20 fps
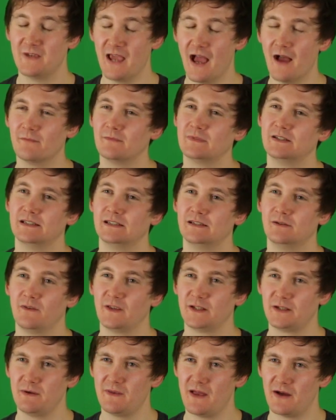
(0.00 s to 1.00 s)
Yeah. Well,
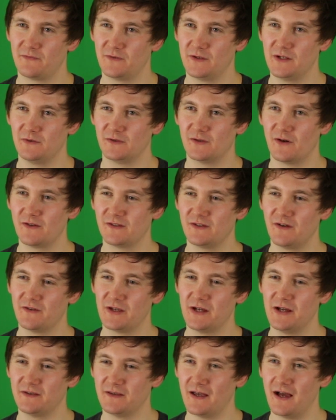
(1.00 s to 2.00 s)
they're doing that for new Toy Story.
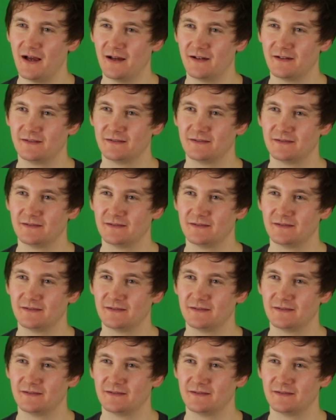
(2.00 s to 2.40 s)
Have you heard that?